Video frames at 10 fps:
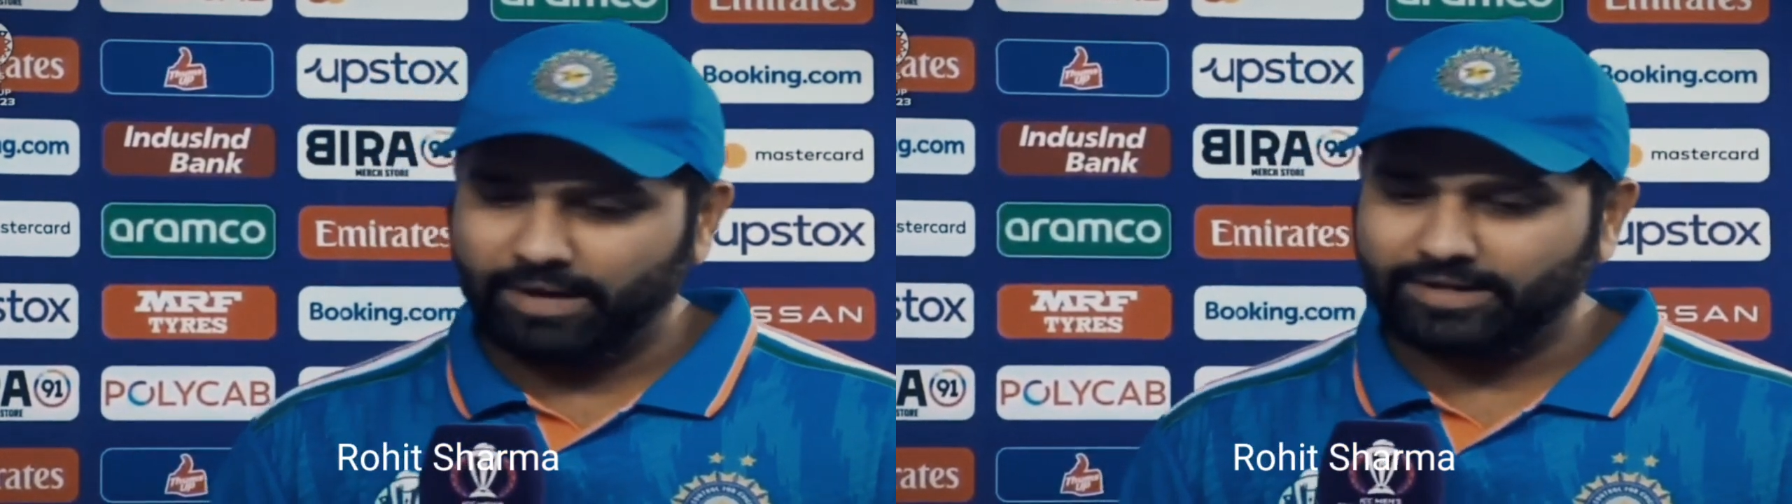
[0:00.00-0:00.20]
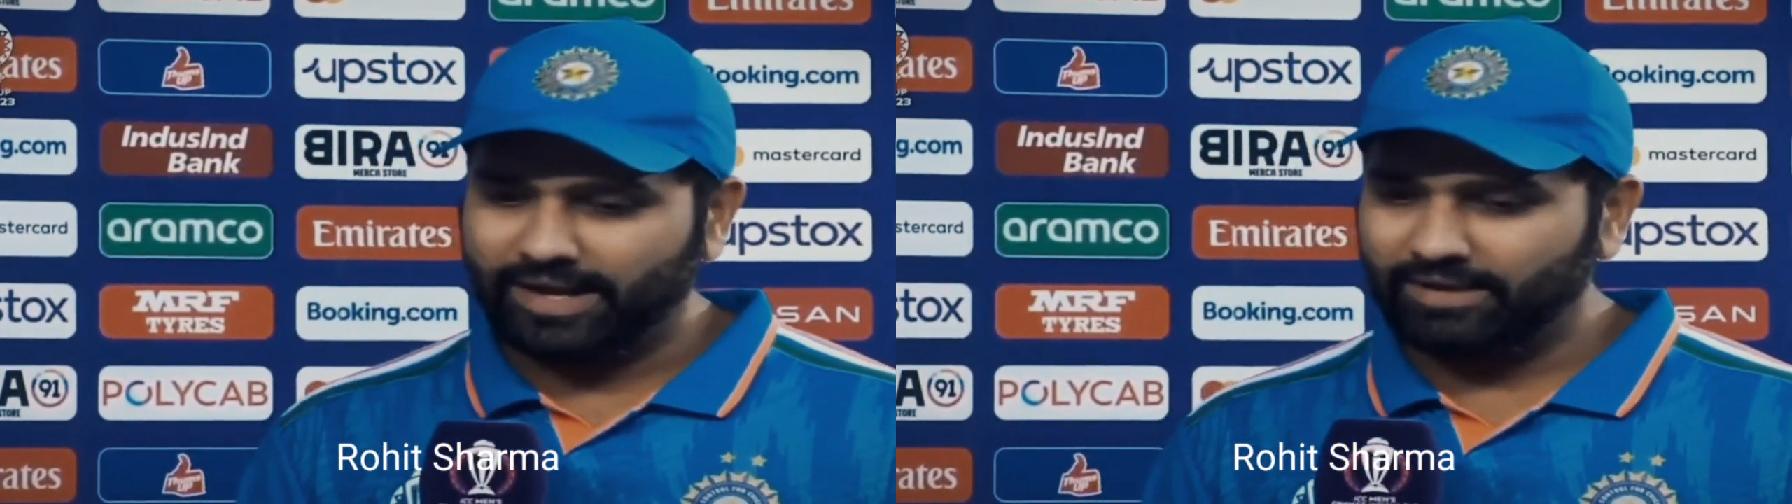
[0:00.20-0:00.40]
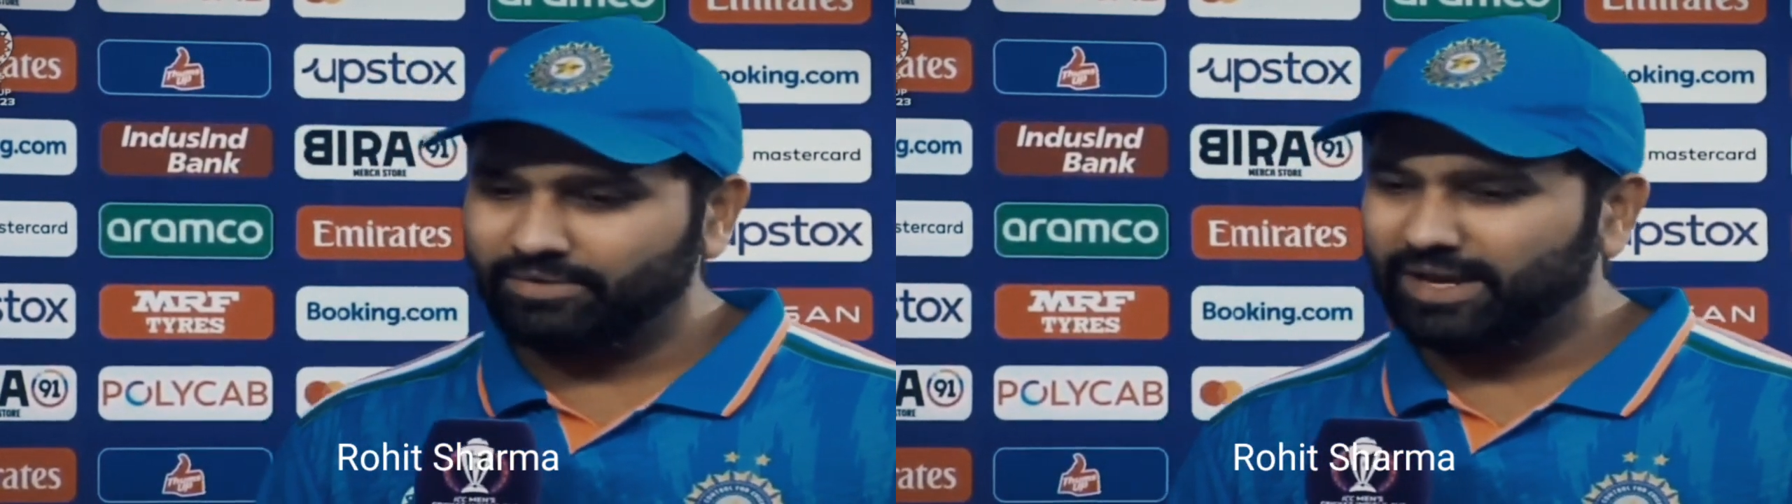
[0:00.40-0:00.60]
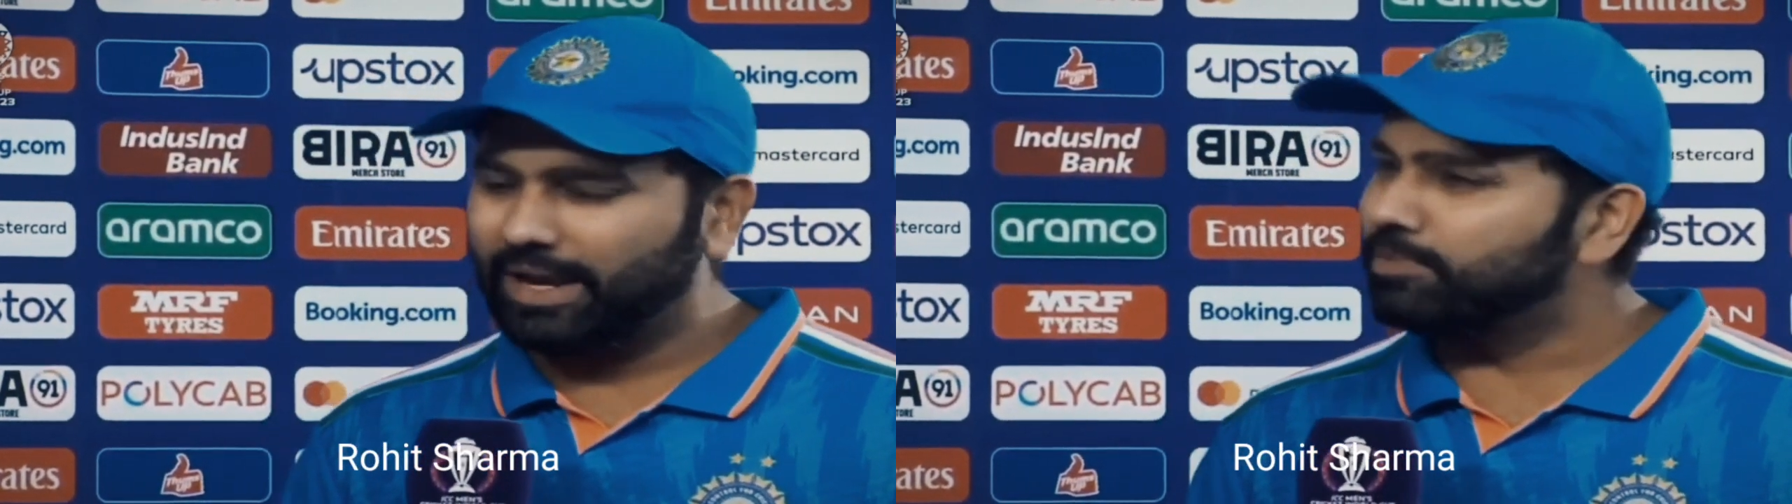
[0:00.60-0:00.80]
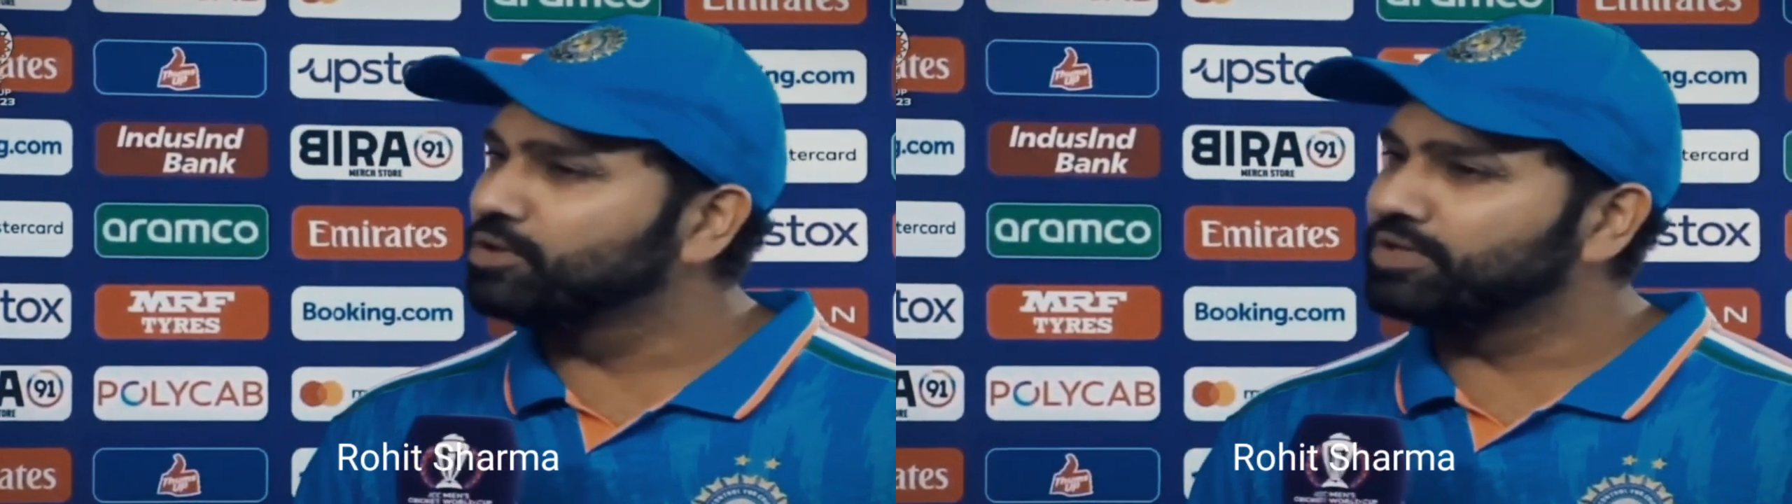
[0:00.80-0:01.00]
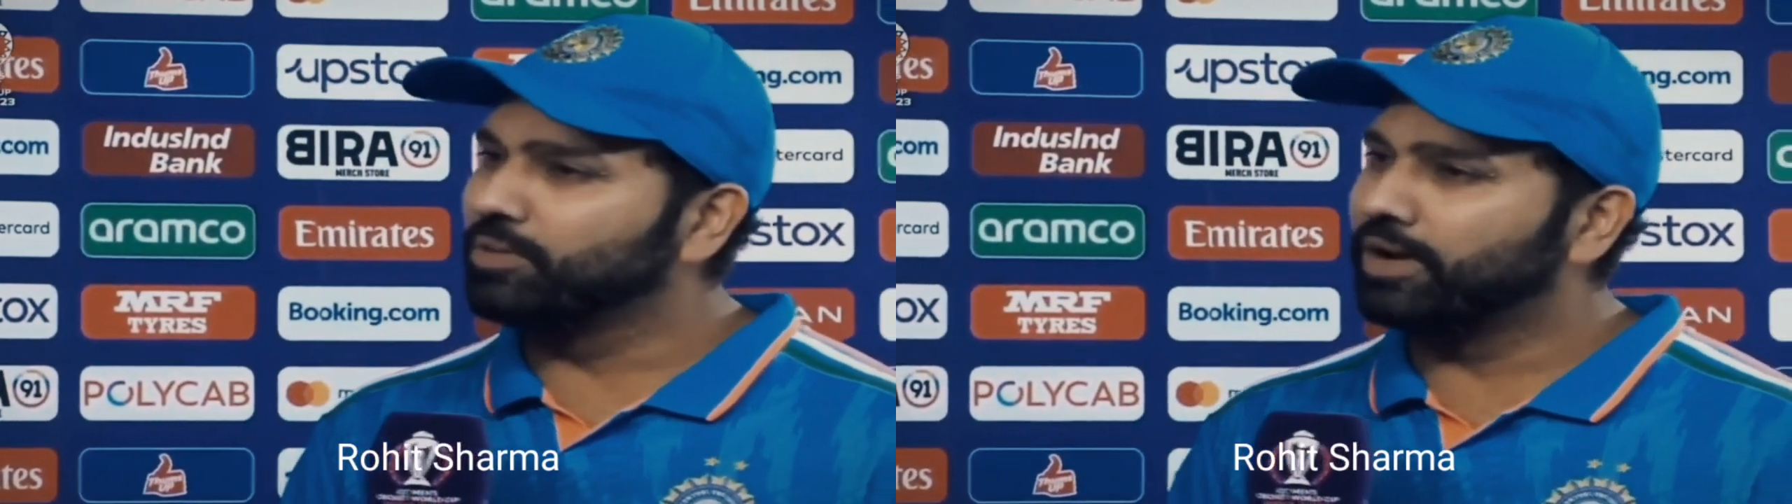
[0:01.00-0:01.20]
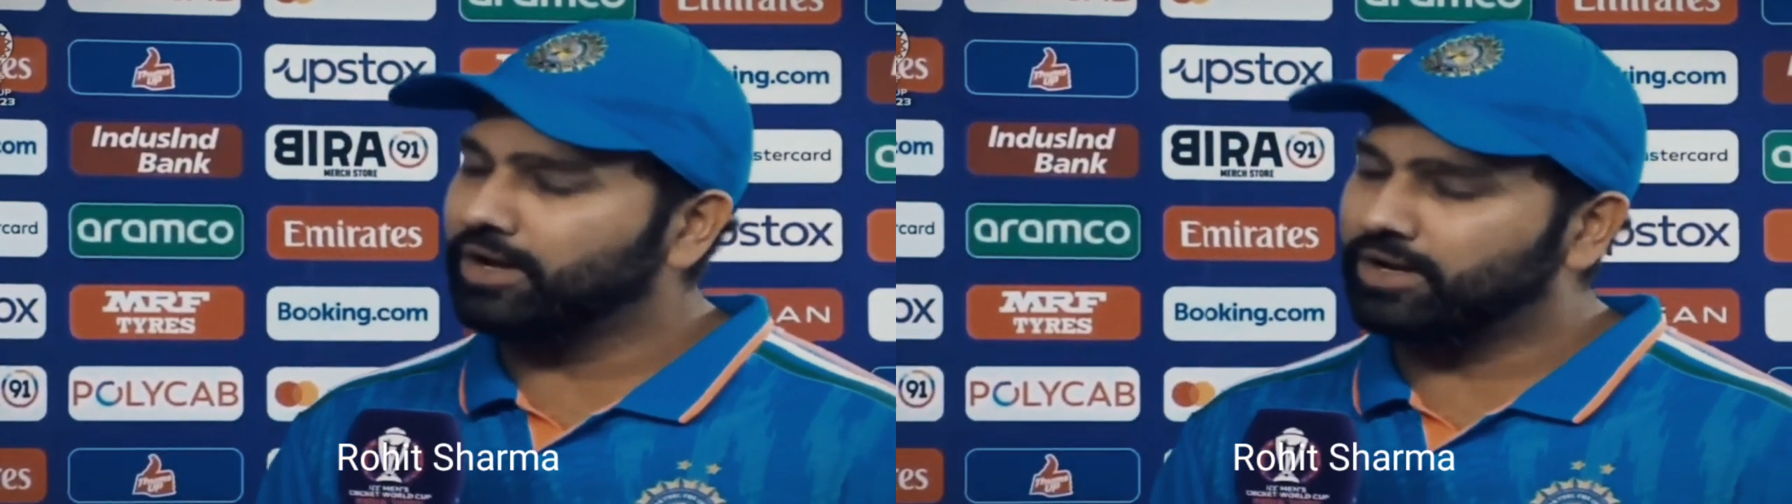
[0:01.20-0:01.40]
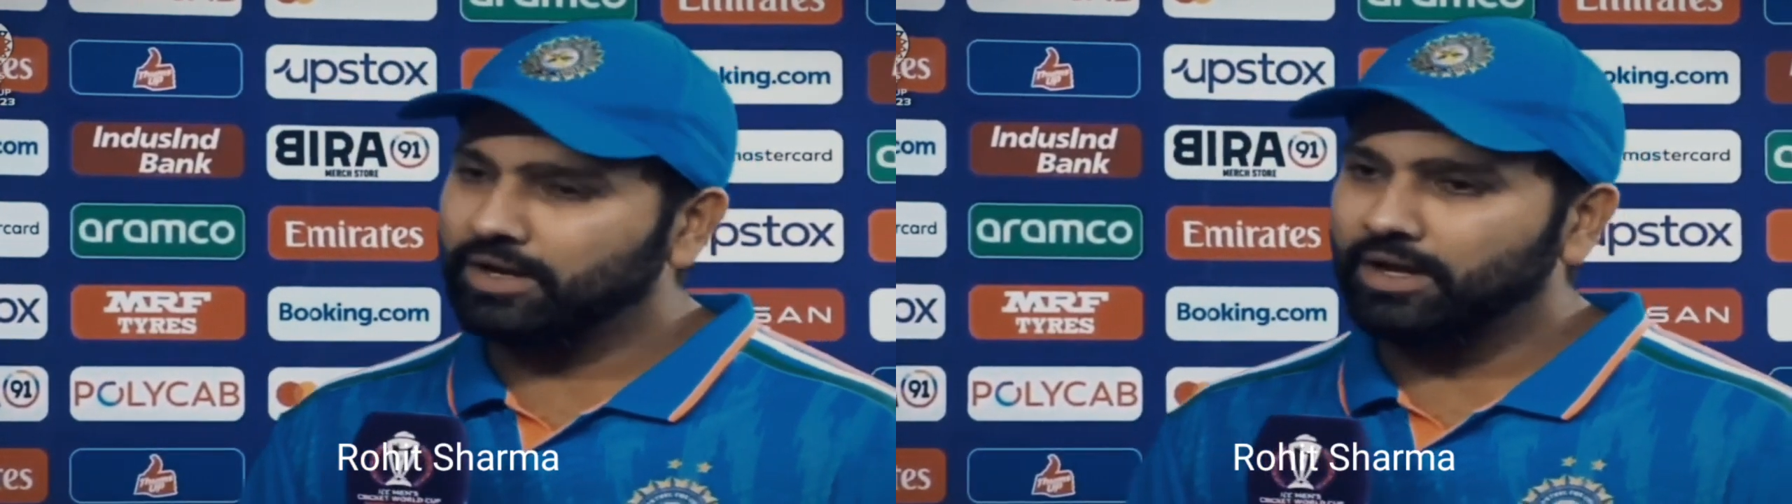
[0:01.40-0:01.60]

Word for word: but then we kept losing wicket.